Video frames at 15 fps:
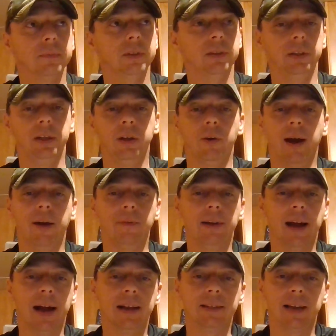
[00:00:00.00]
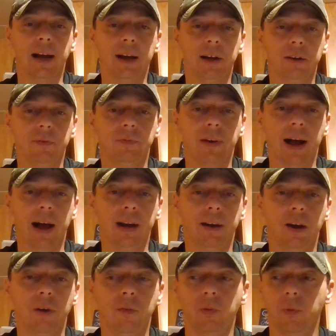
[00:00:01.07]
And then you'll have guys out here fighting
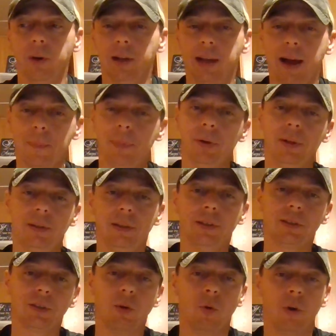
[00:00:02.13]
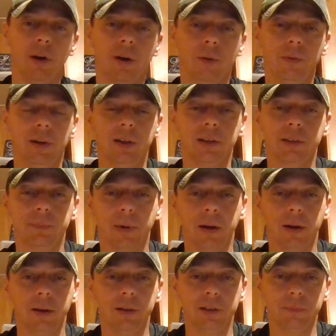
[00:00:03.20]
over, well, I put this corn on this
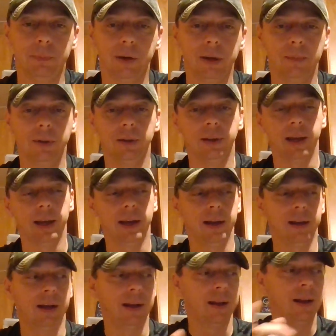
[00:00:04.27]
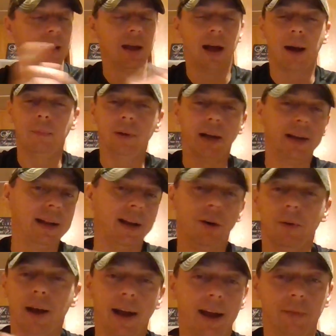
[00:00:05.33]
spot of this public land. I'm glad they
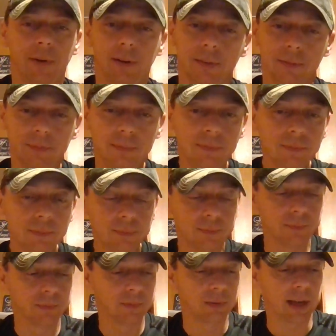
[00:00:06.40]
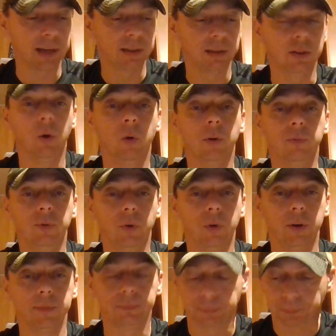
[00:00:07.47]
don't have it. Thank the Lord
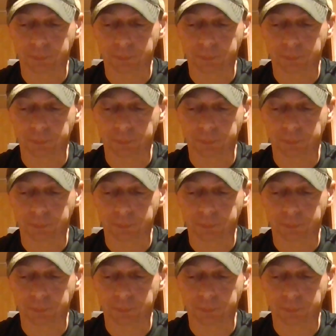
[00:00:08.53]
for it.